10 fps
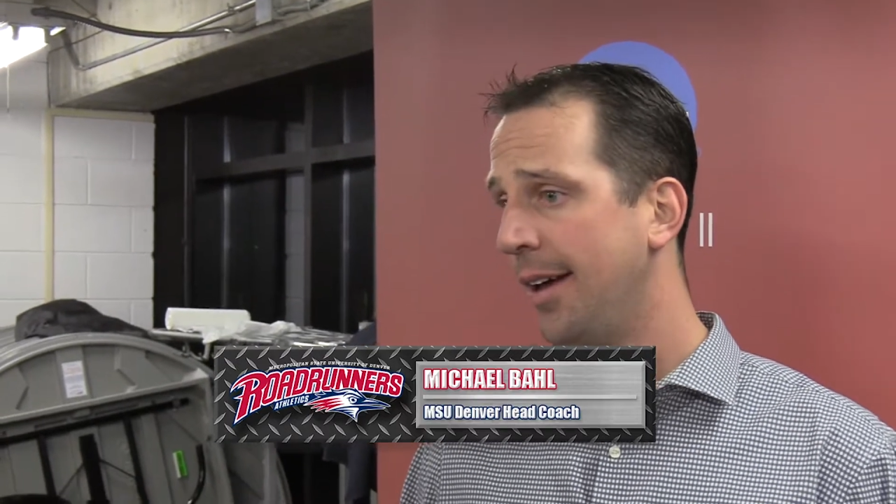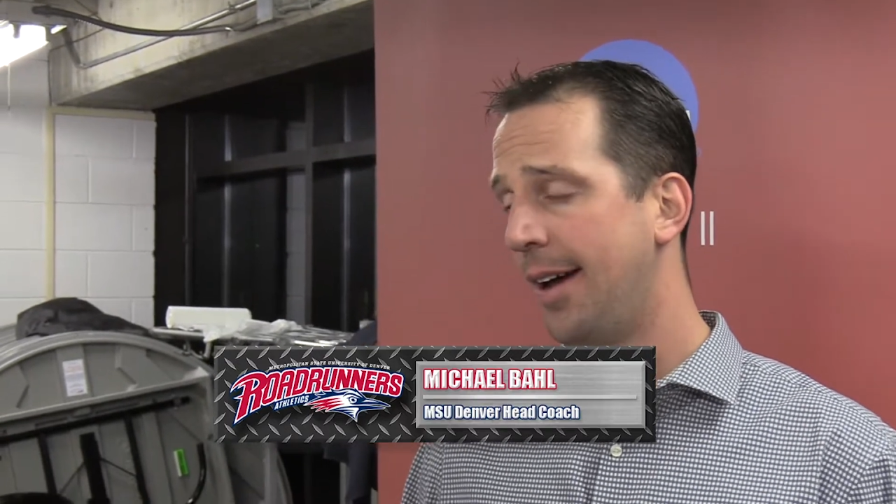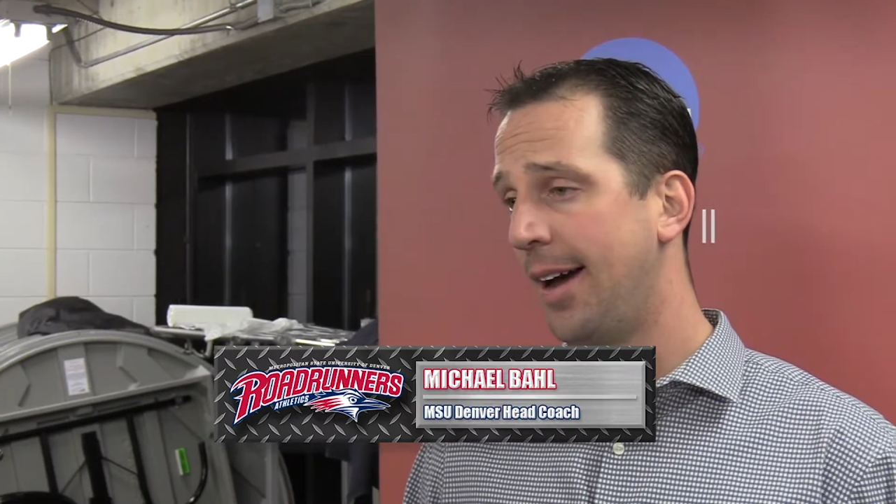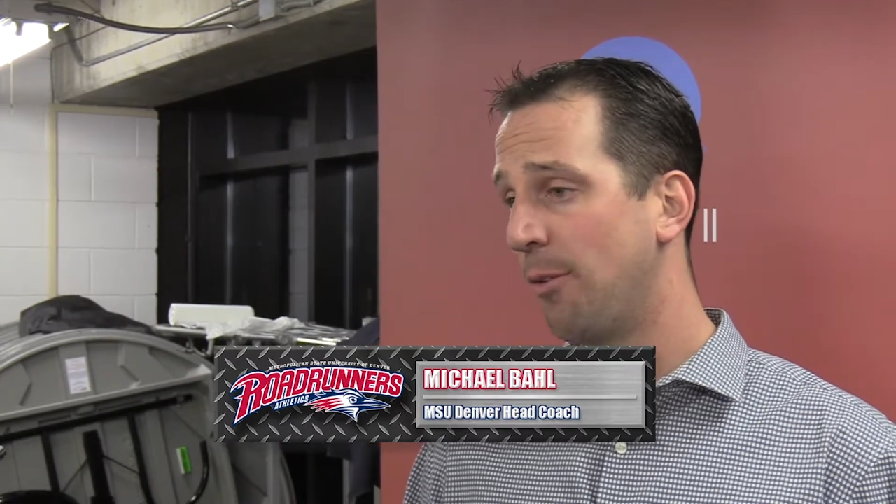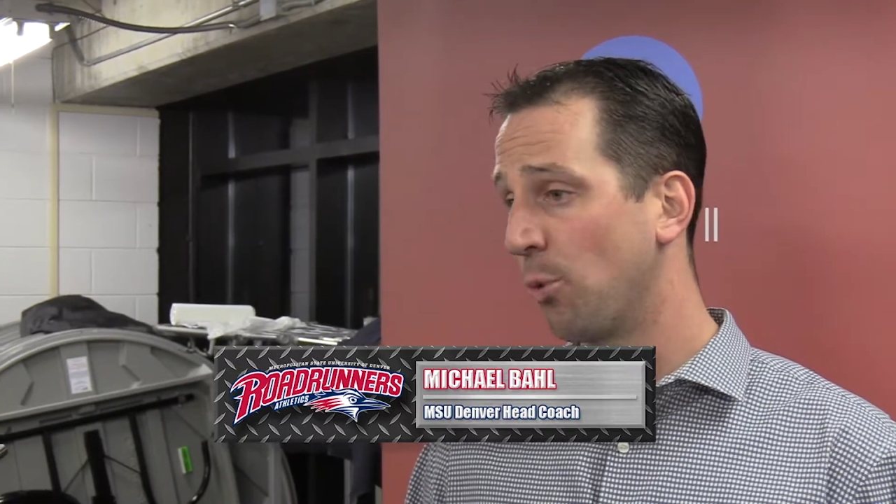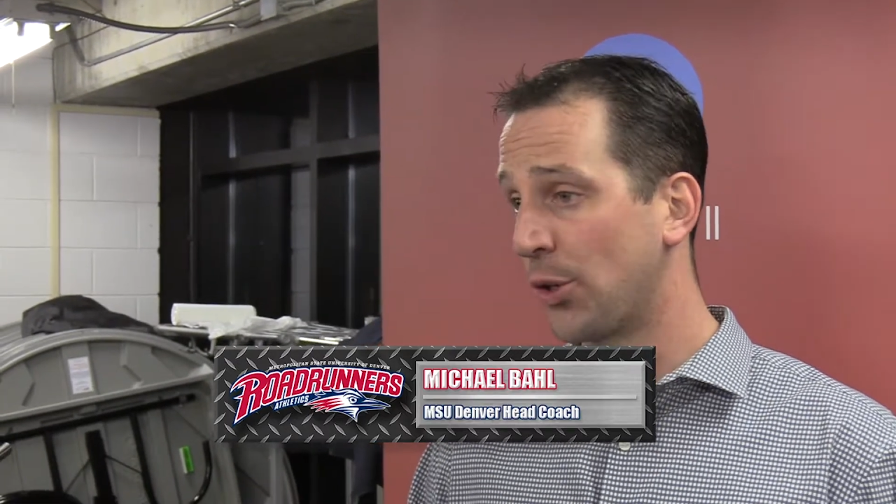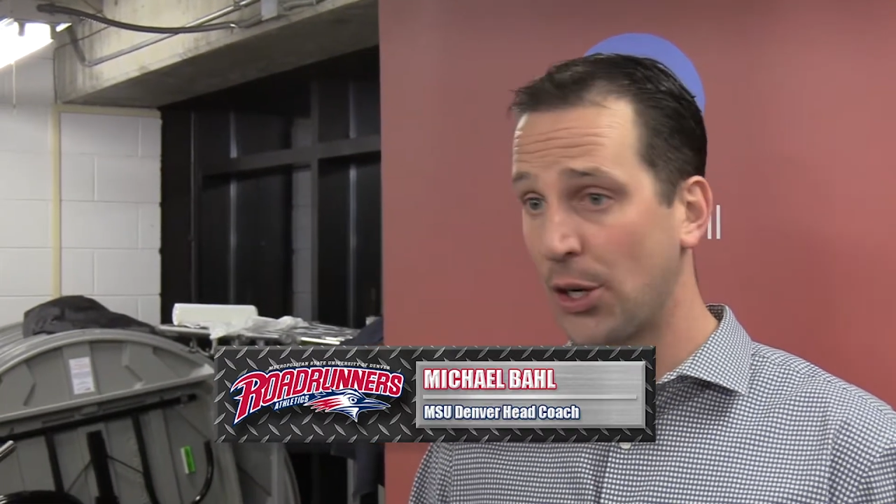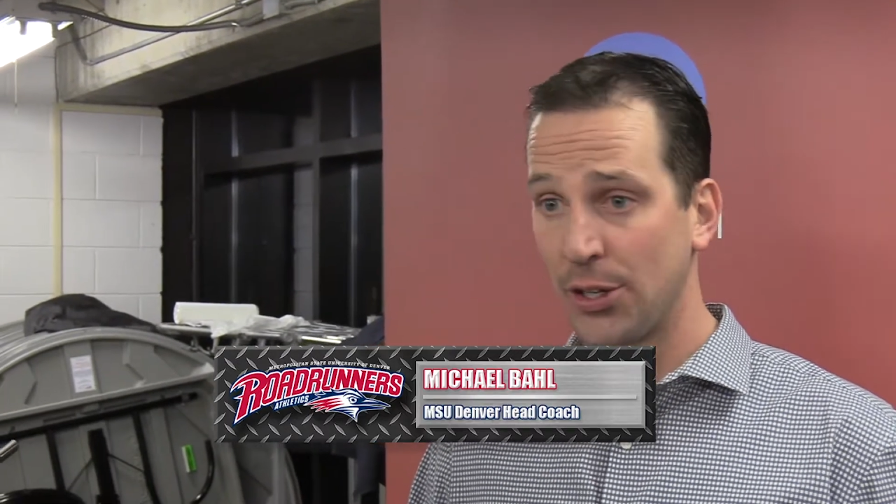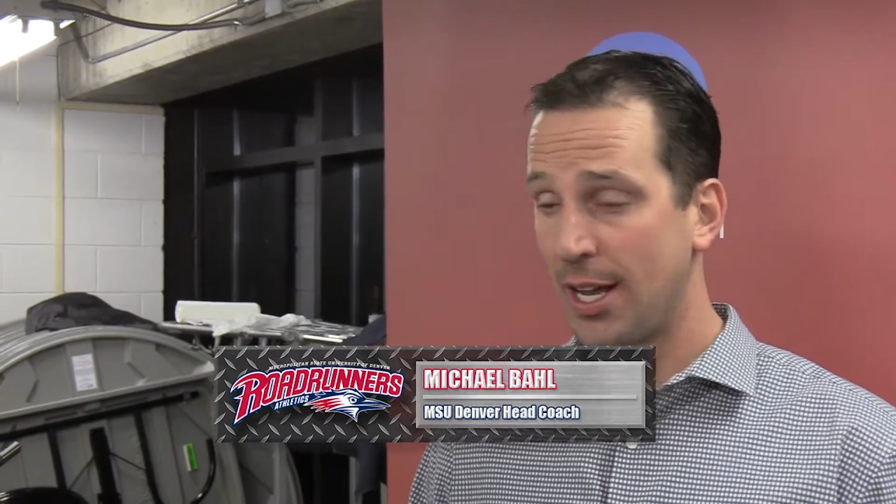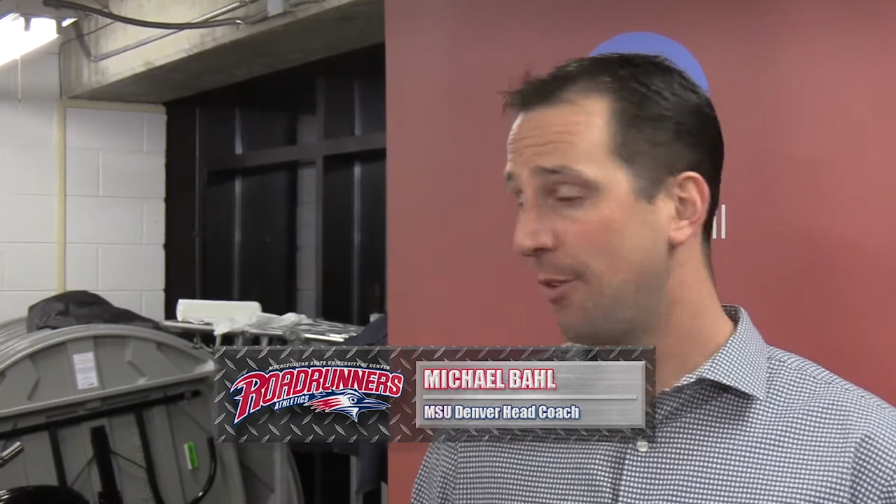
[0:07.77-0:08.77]
Uh, we're
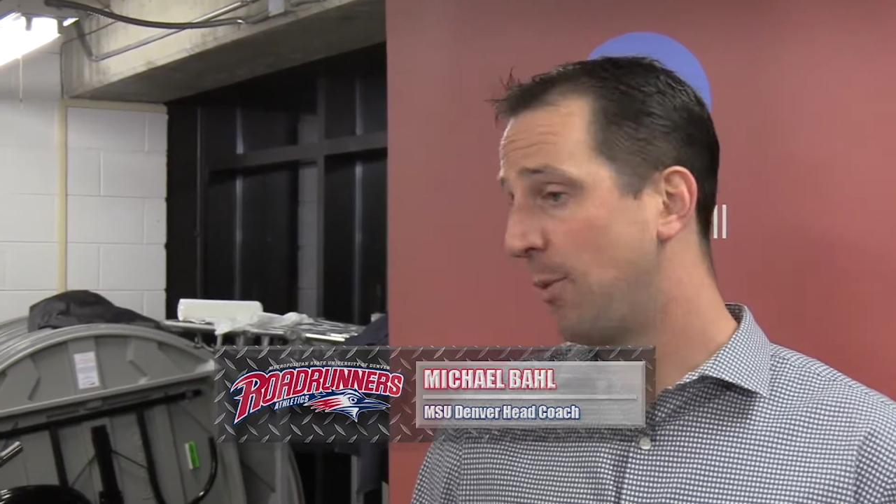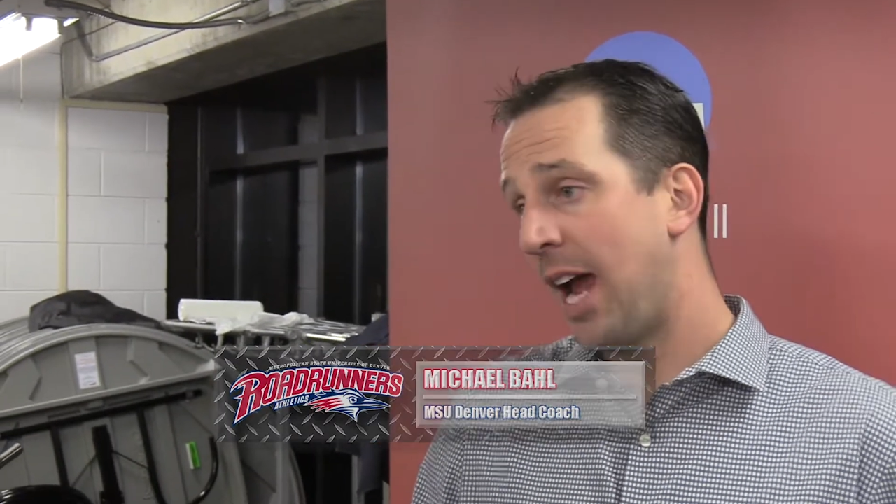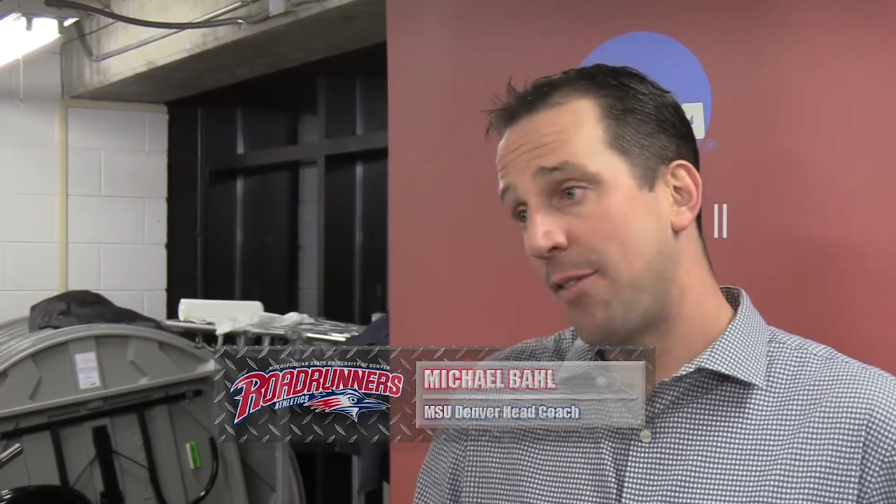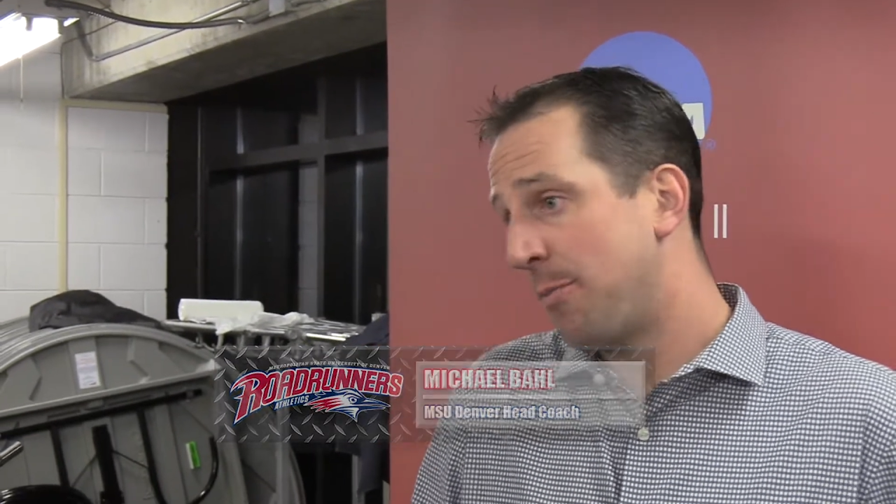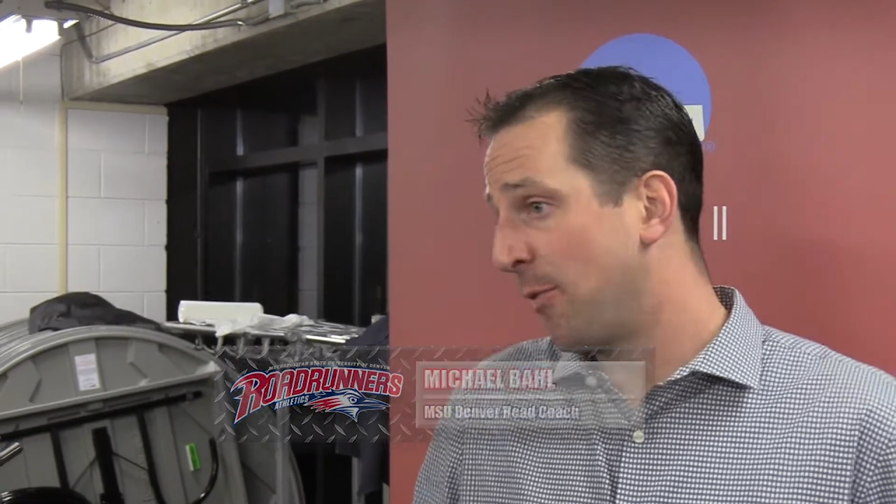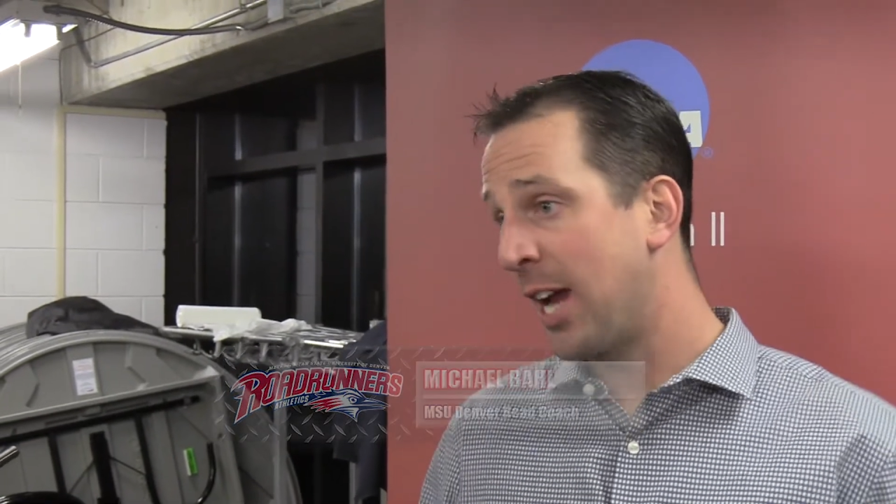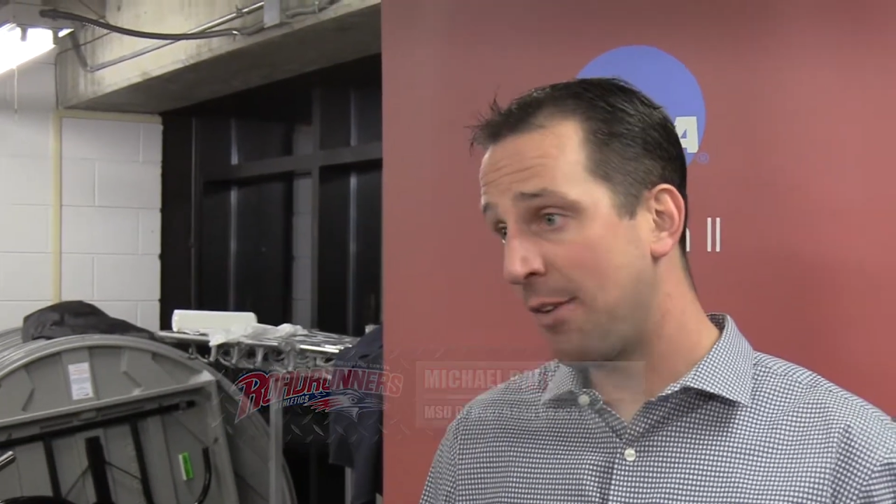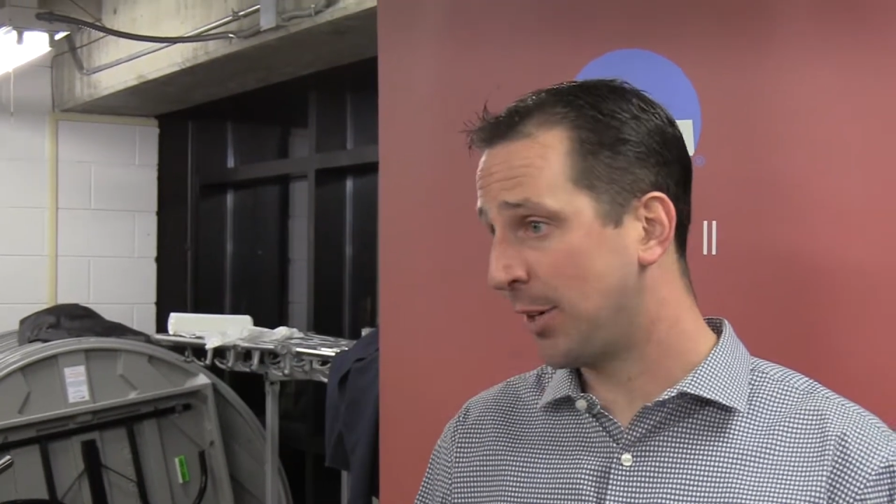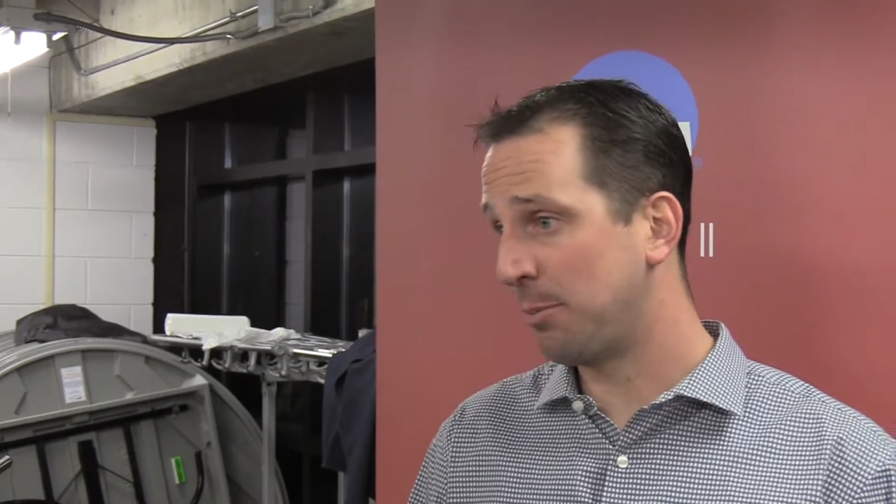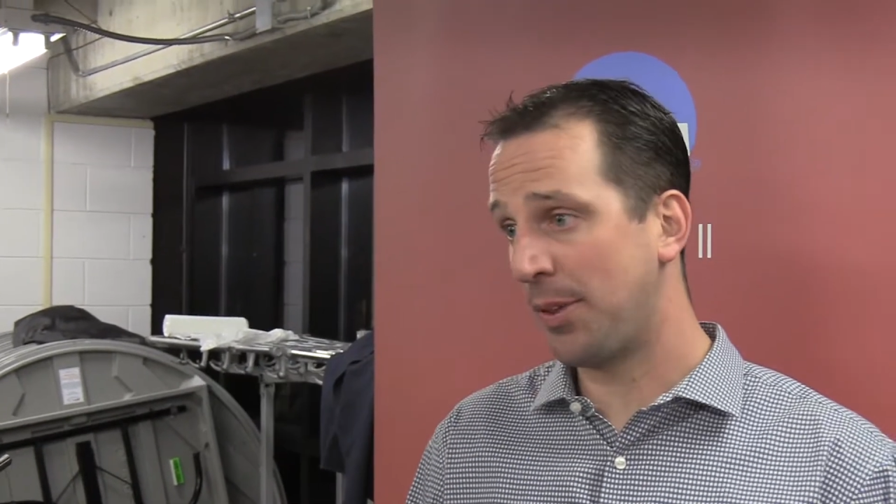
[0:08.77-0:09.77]
good enough. We have the, we
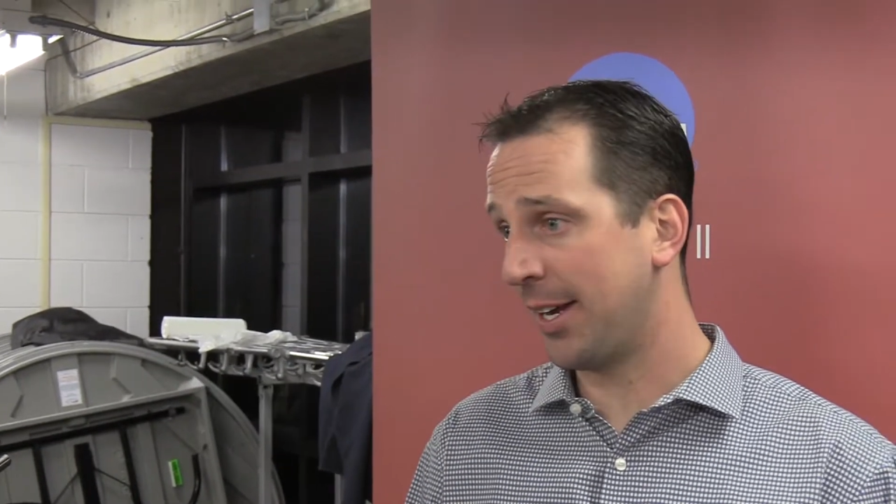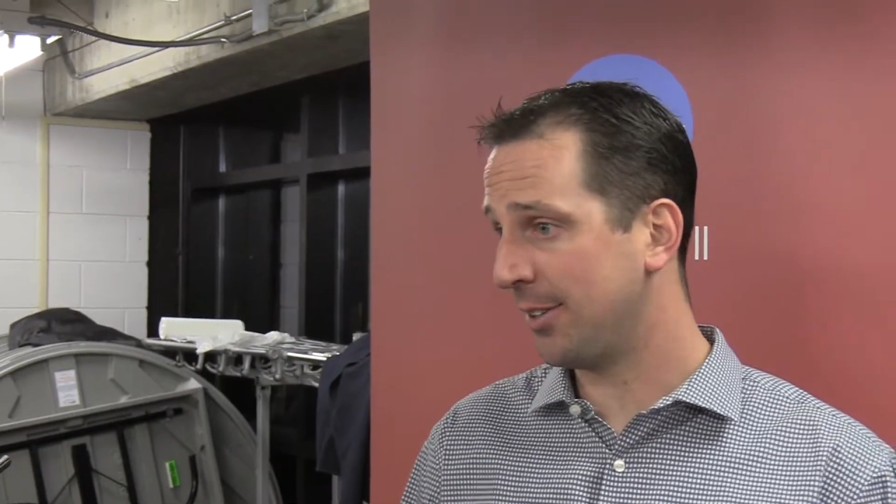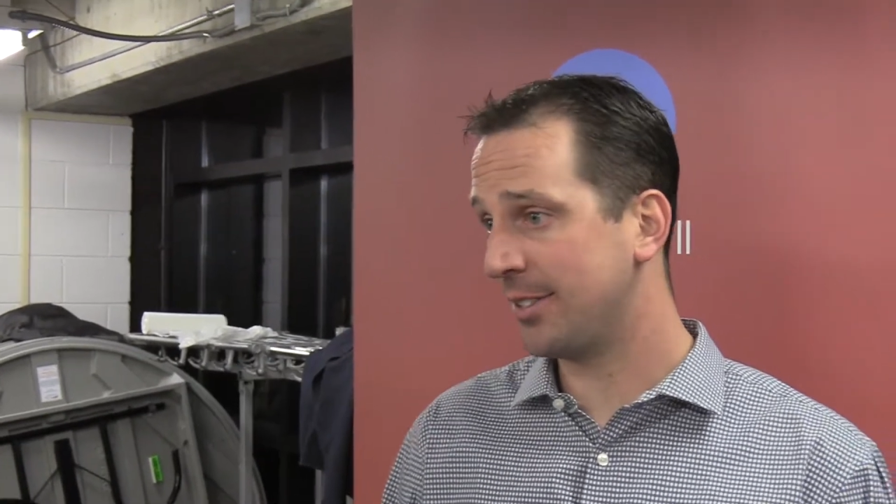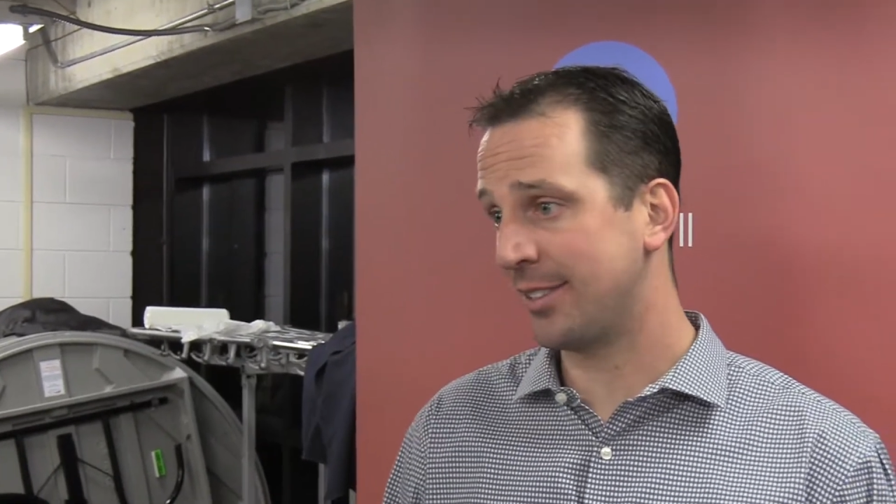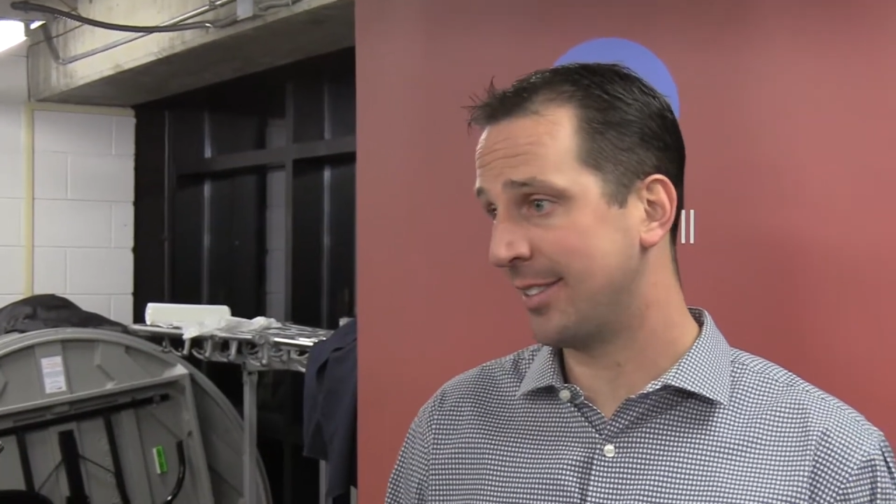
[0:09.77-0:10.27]
have good players.